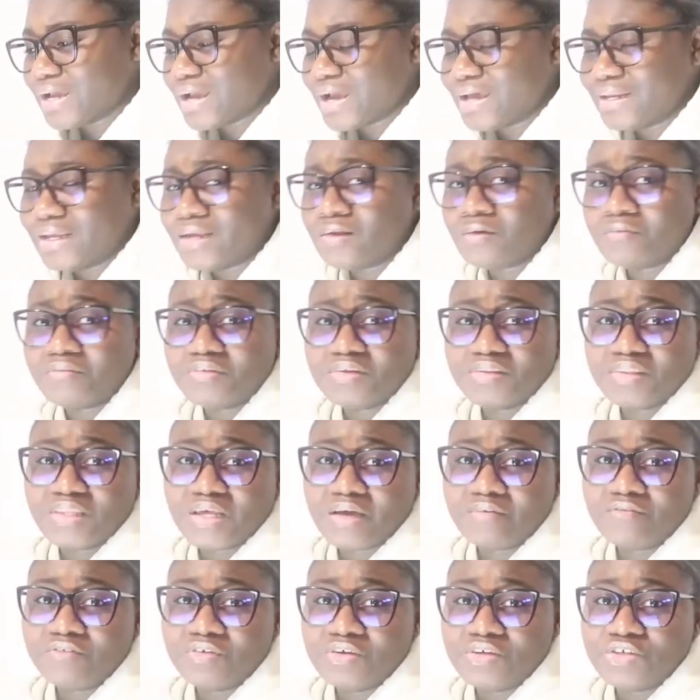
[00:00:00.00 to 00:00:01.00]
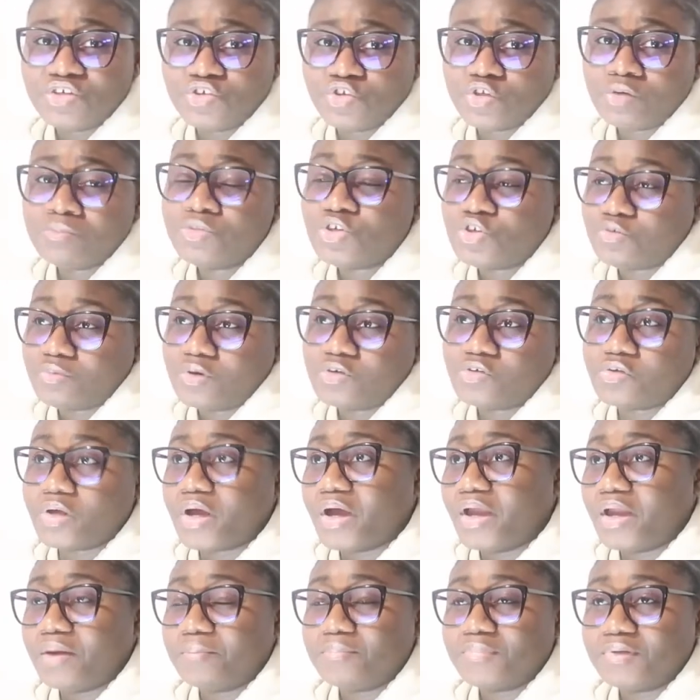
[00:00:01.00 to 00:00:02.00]
At the end of the interview, she told me she wants to
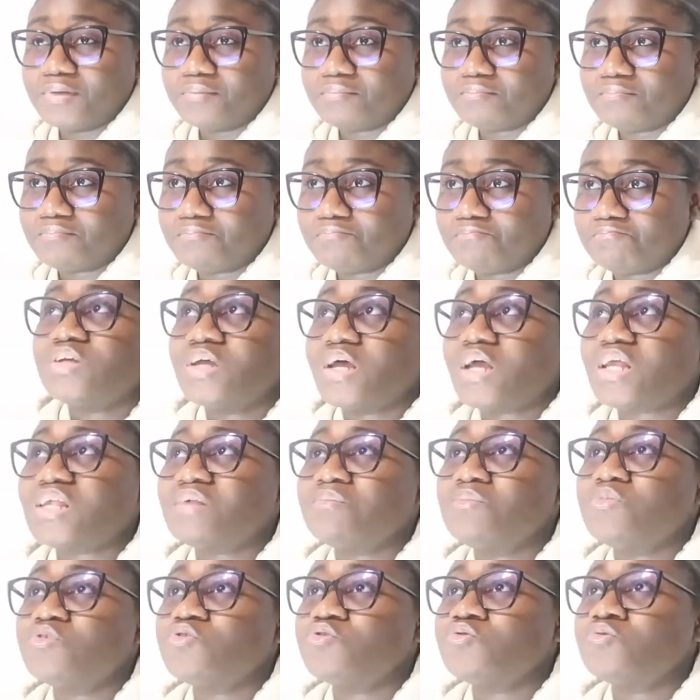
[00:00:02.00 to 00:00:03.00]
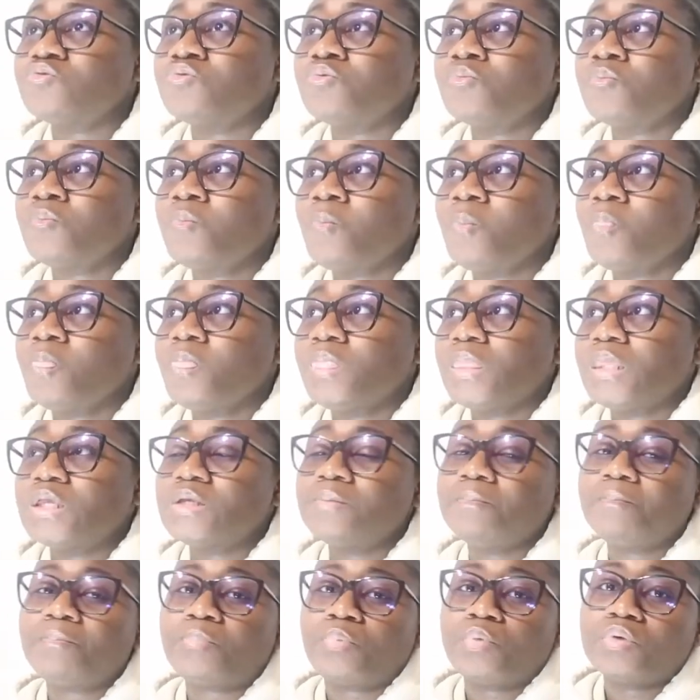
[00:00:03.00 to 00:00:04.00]
hire me. She asked me to
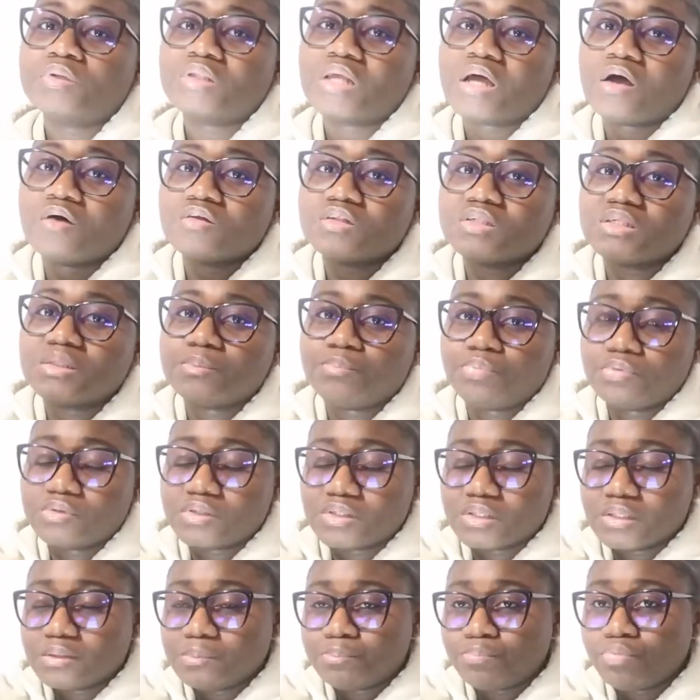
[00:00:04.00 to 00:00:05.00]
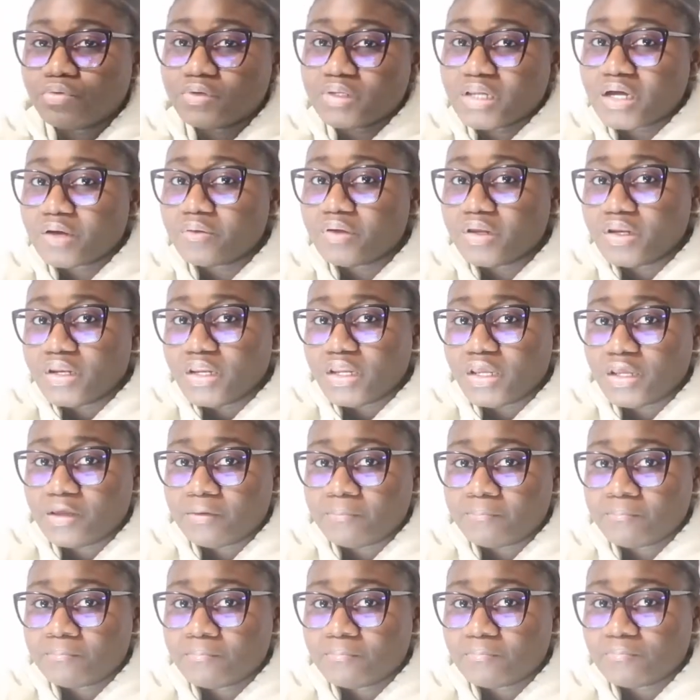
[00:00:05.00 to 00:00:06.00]
put down a
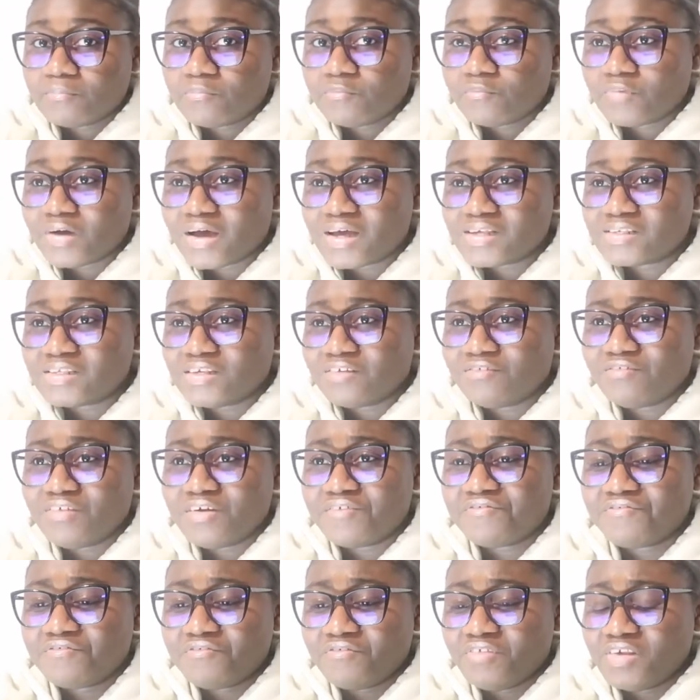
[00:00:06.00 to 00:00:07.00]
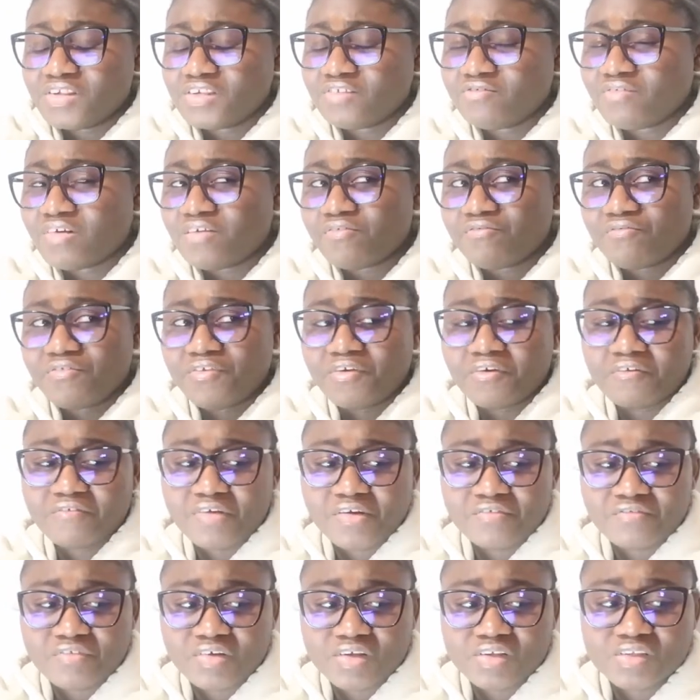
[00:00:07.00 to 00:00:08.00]
name as a referee. Is it referee or
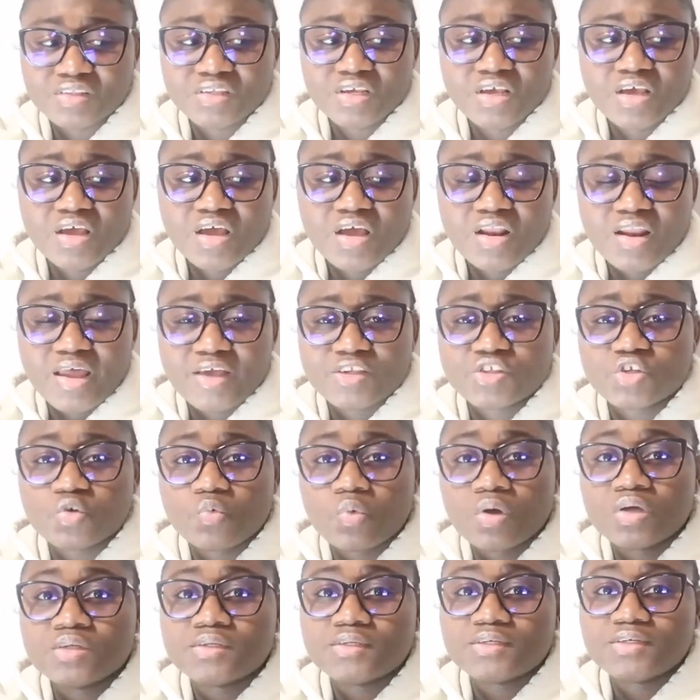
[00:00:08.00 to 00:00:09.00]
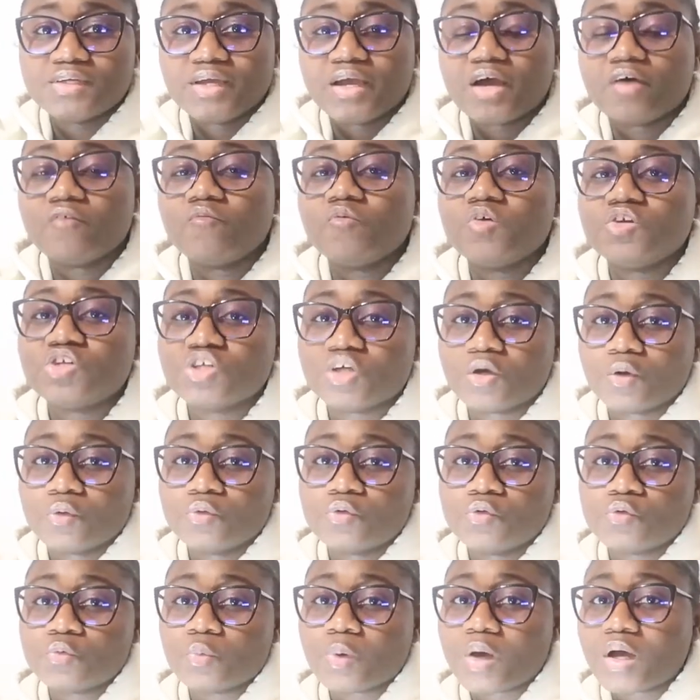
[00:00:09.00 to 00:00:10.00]
reference? Like someone she can reach
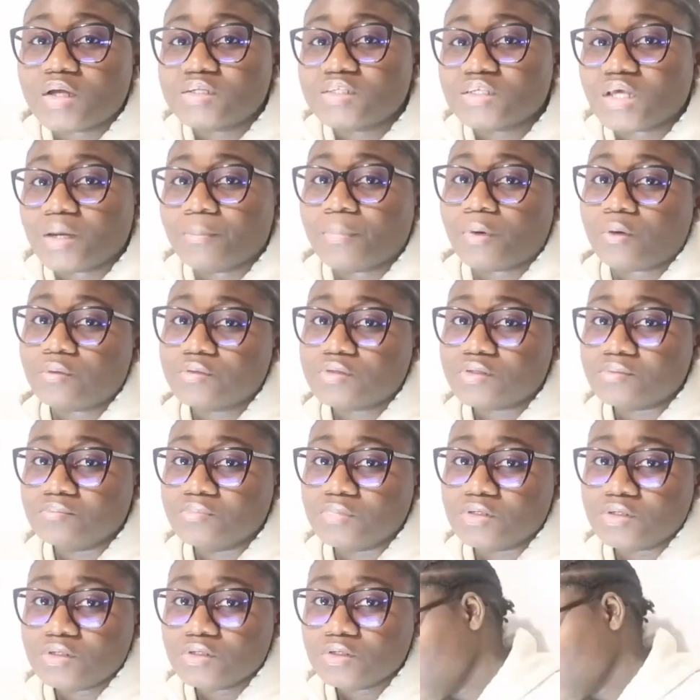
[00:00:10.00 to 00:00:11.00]
out to ask about me.